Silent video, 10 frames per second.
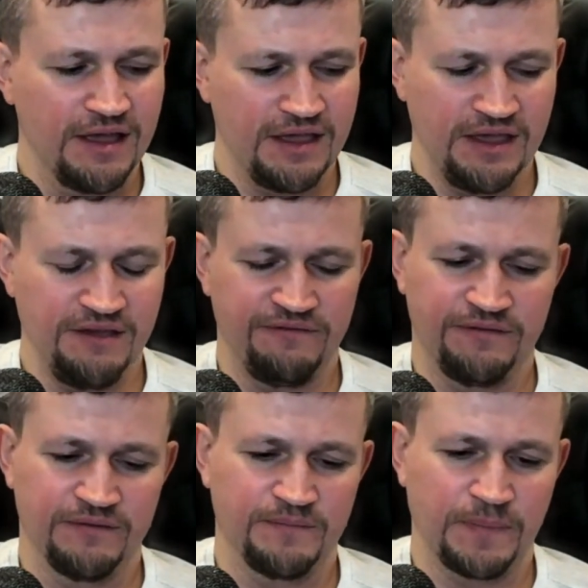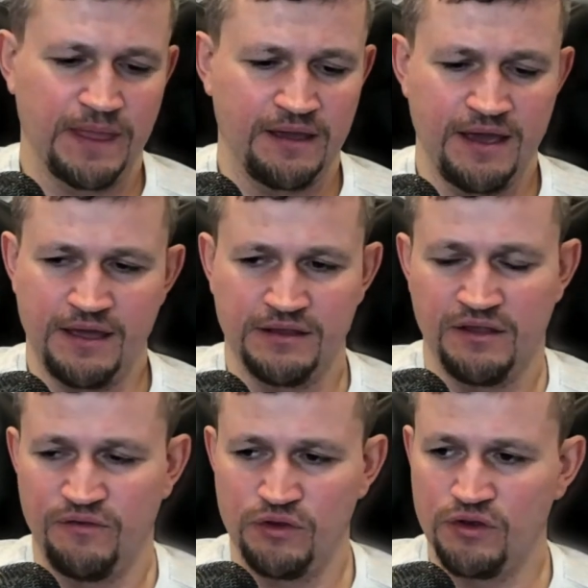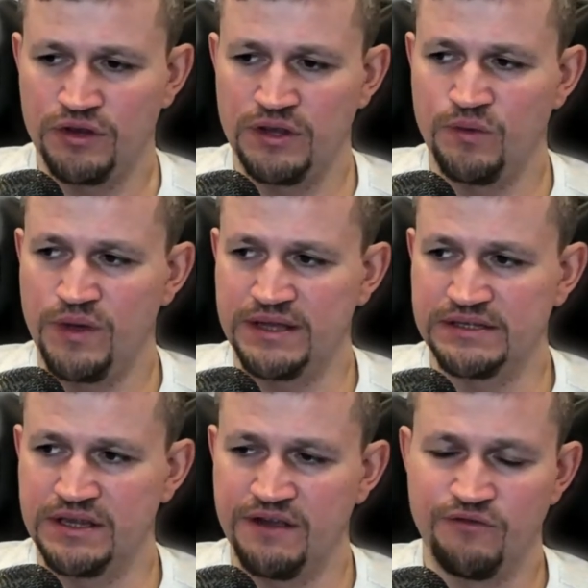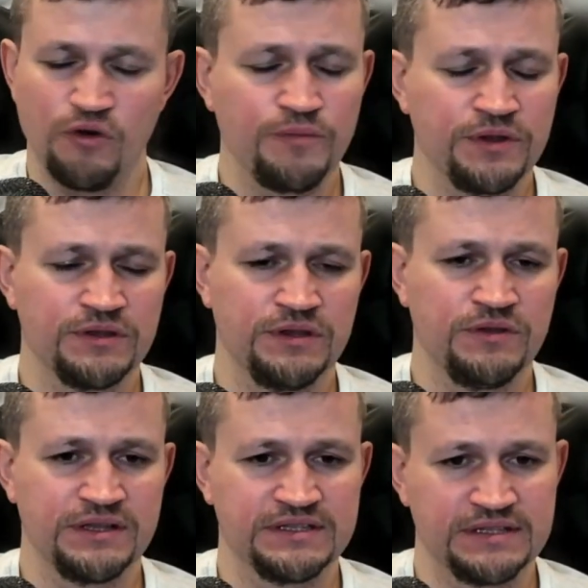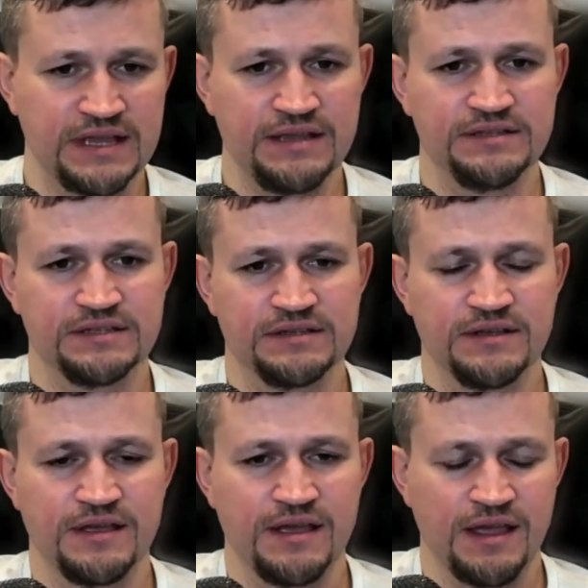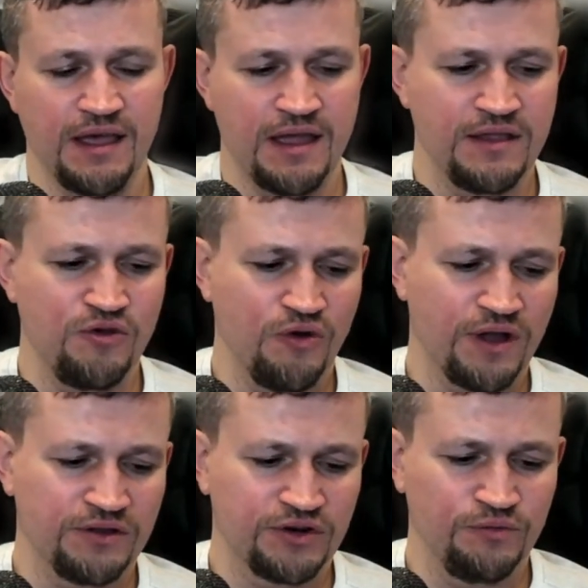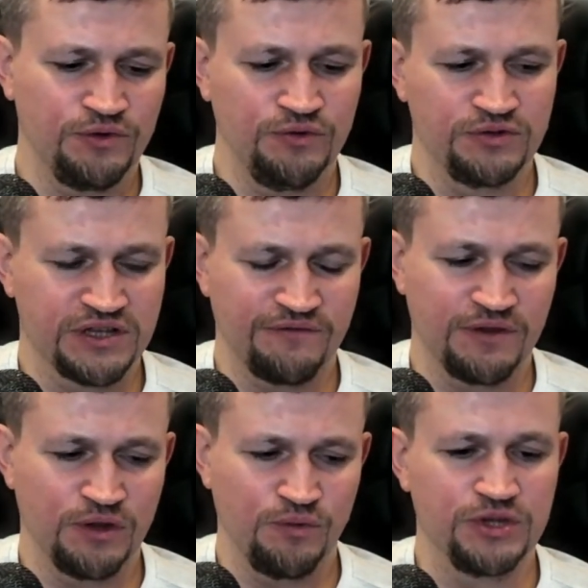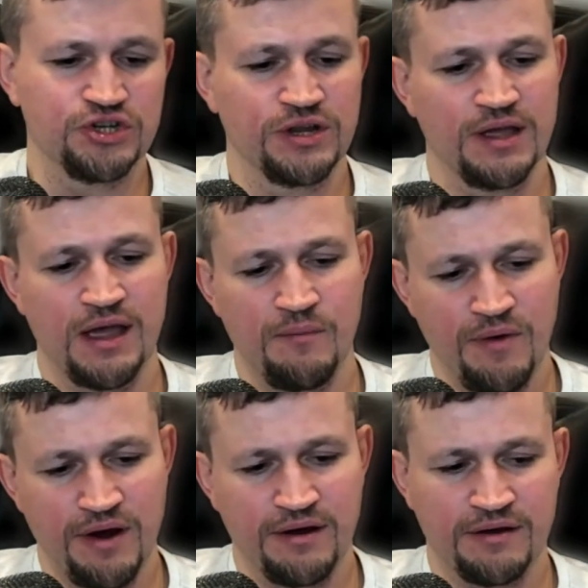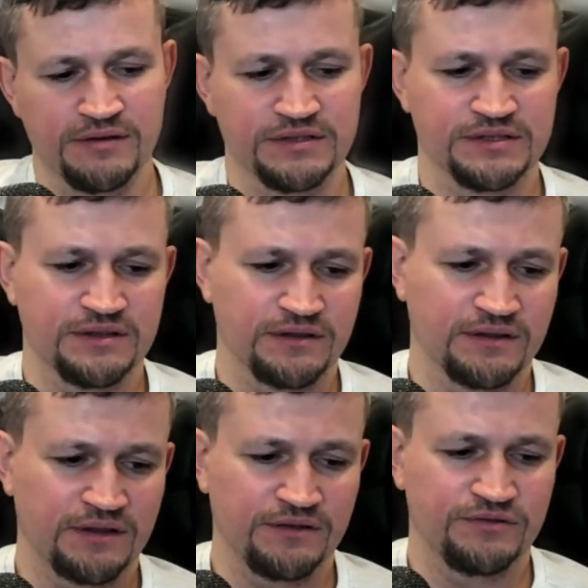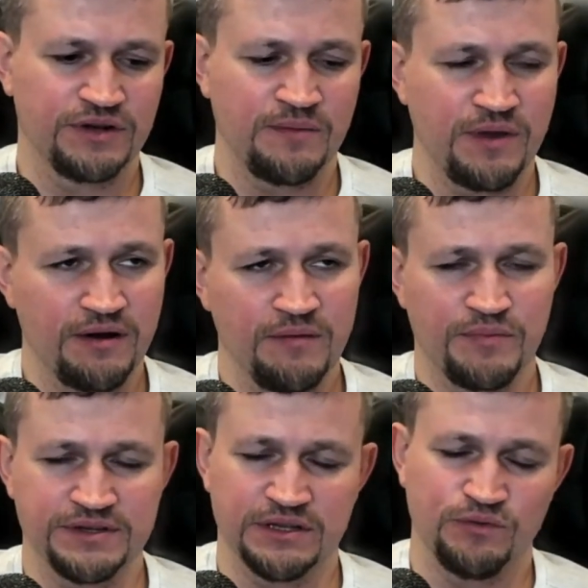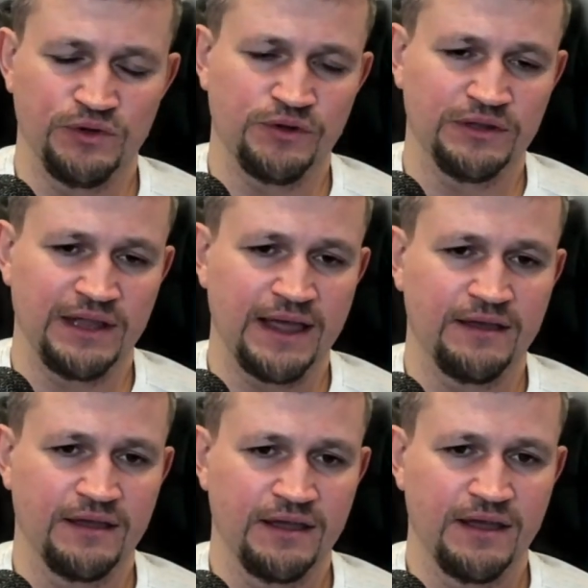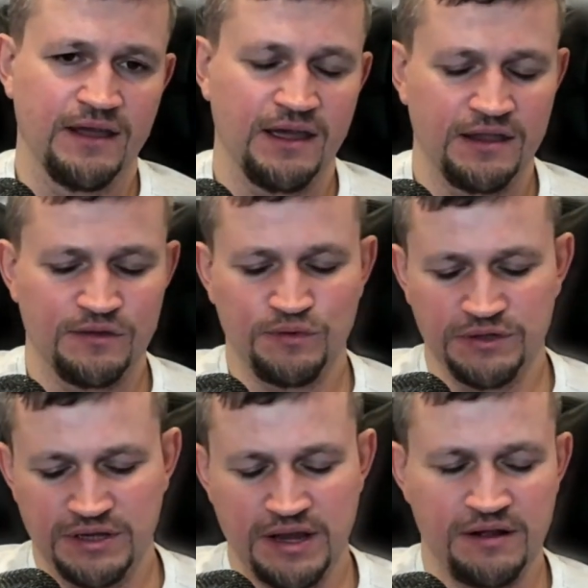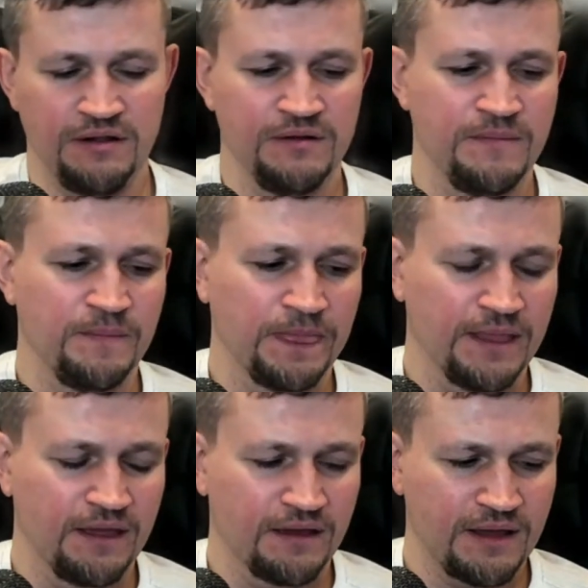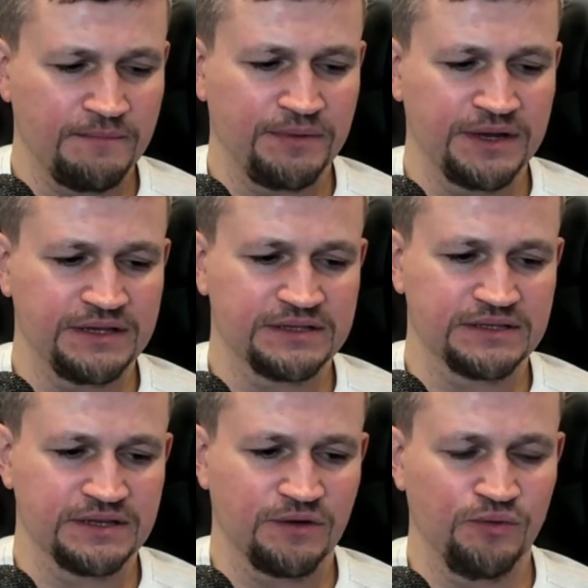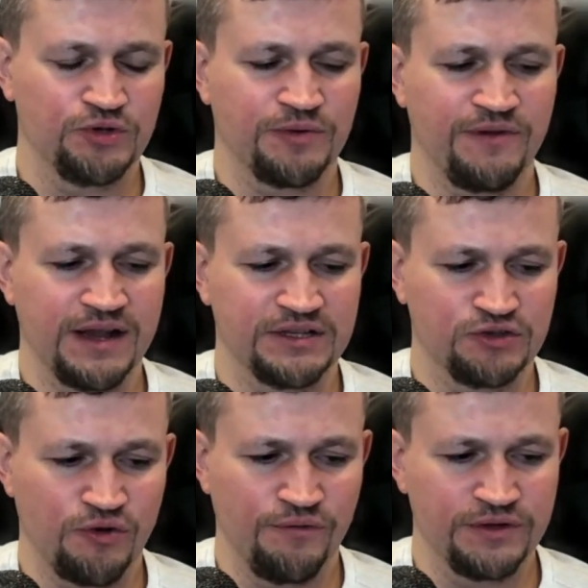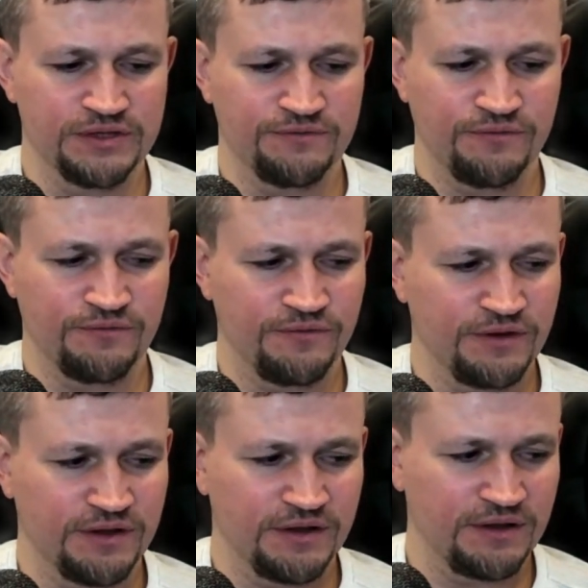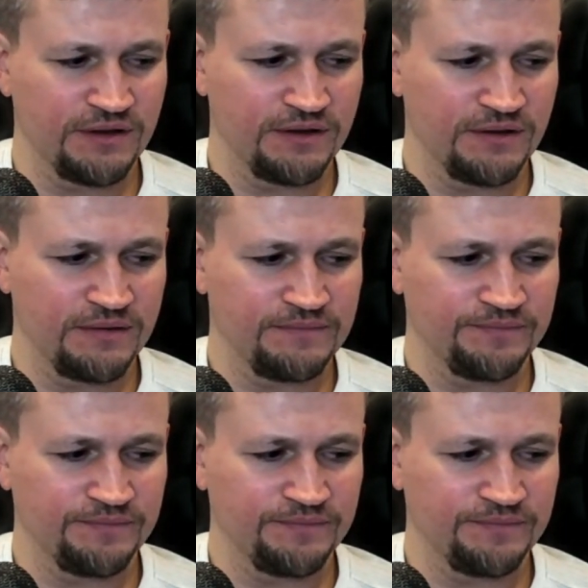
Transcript: if, again, if you not invest in Europe and United States, and your country will do something which Americans, country, American president will not like, and they will tell companies which provide service uh,